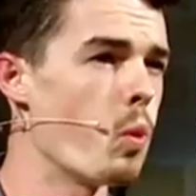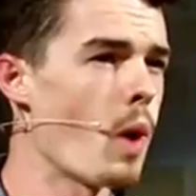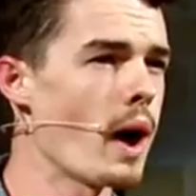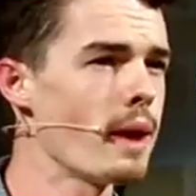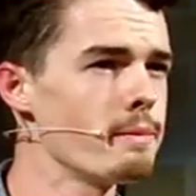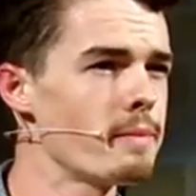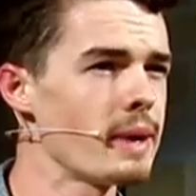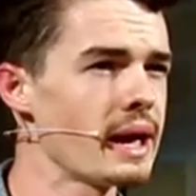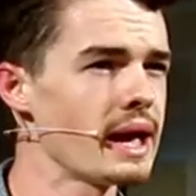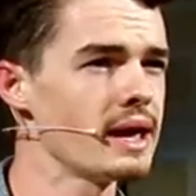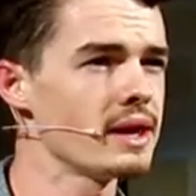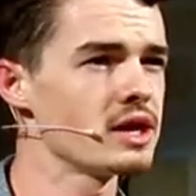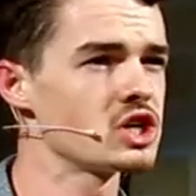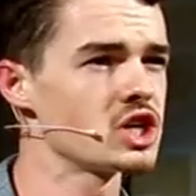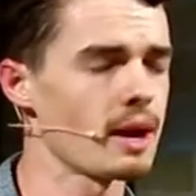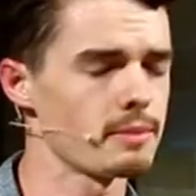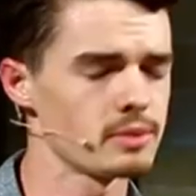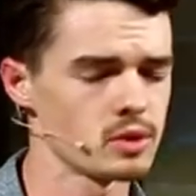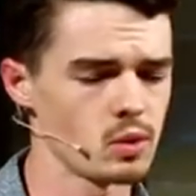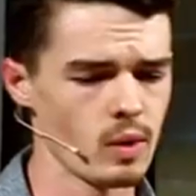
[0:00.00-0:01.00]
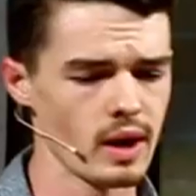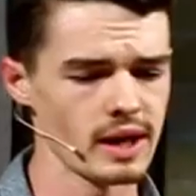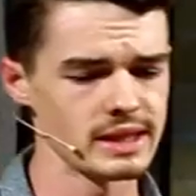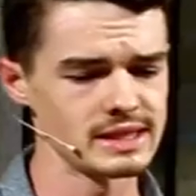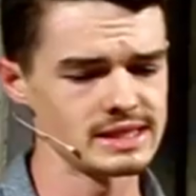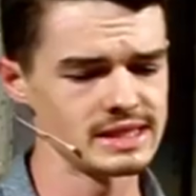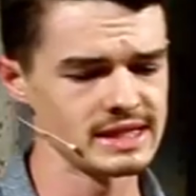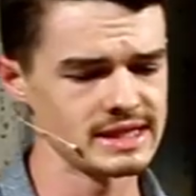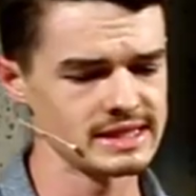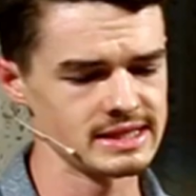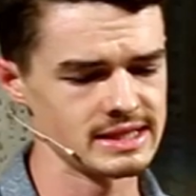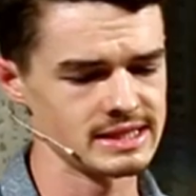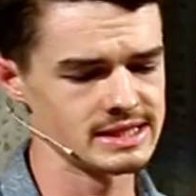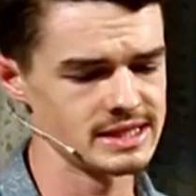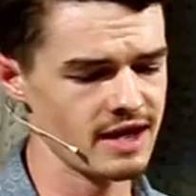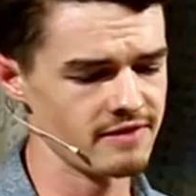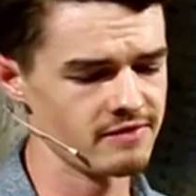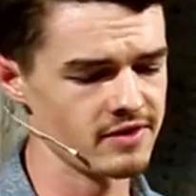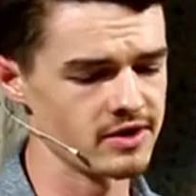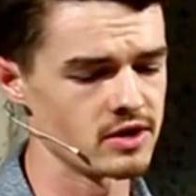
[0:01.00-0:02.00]
1 Peter chapter 1, 6 to
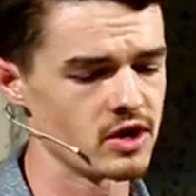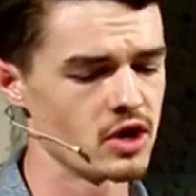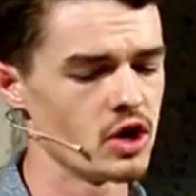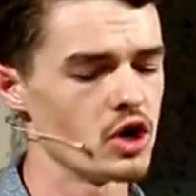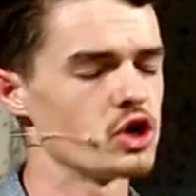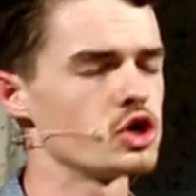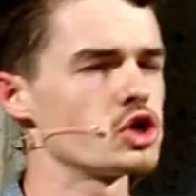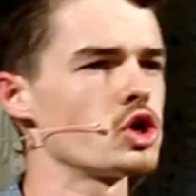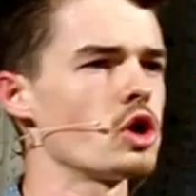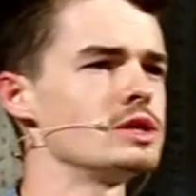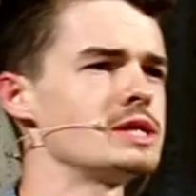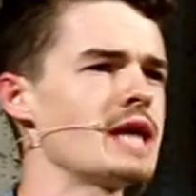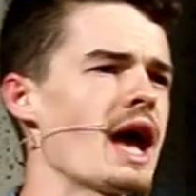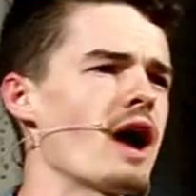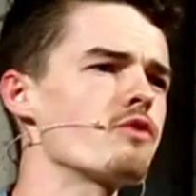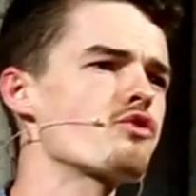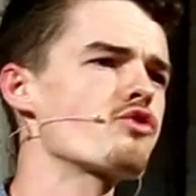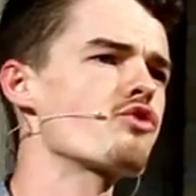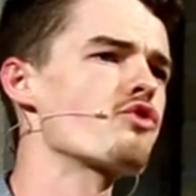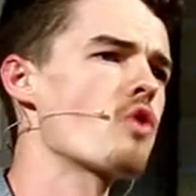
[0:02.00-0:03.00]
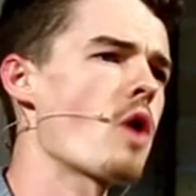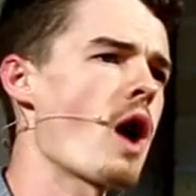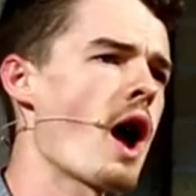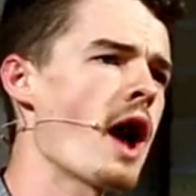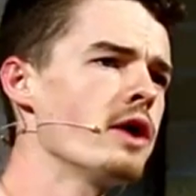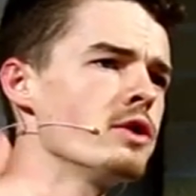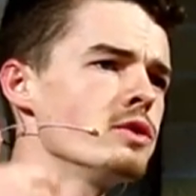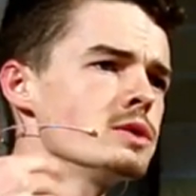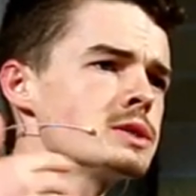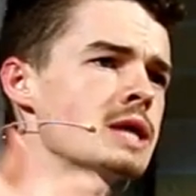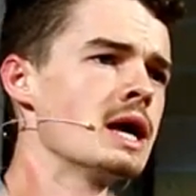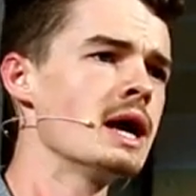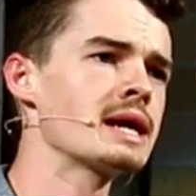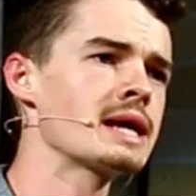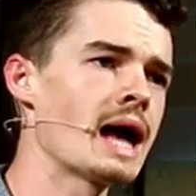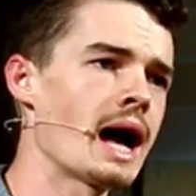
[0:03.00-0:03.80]
7 shows how trials